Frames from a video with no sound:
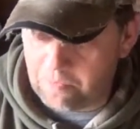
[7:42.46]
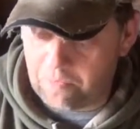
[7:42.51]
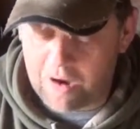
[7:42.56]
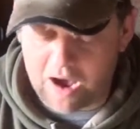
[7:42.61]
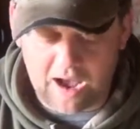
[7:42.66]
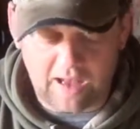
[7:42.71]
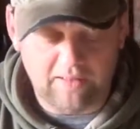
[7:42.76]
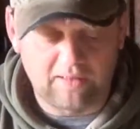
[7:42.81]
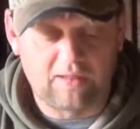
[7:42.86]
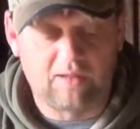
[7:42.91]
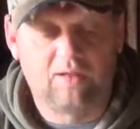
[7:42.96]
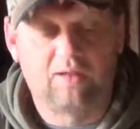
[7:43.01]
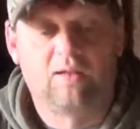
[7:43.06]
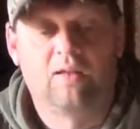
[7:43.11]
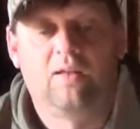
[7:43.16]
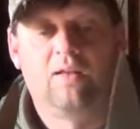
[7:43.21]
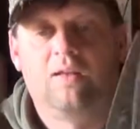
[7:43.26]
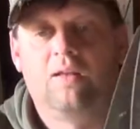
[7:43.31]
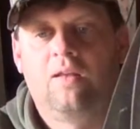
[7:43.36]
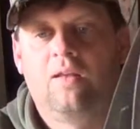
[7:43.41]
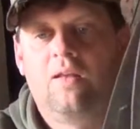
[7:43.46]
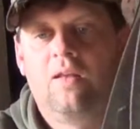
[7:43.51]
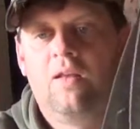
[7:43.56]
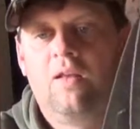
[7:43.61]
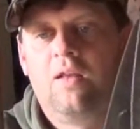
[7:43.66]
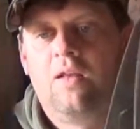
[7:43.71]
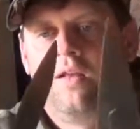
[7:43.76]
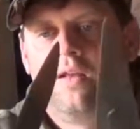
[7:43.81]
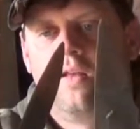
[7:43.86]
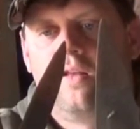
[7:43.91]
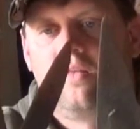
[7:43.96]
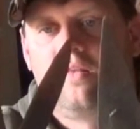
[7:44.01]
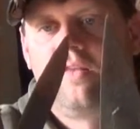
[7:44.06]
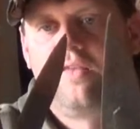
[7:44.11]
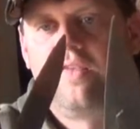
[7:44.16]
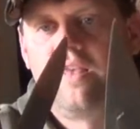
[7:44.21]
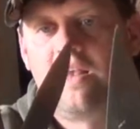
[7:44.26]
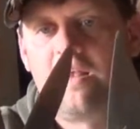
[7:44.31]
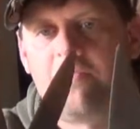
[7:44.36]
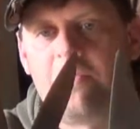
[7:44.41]
but the
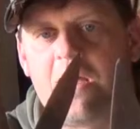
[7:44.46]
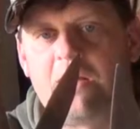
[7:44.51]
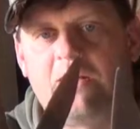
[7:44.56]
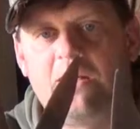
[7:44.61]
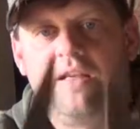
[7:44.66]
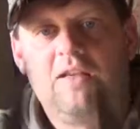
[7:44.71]
thing about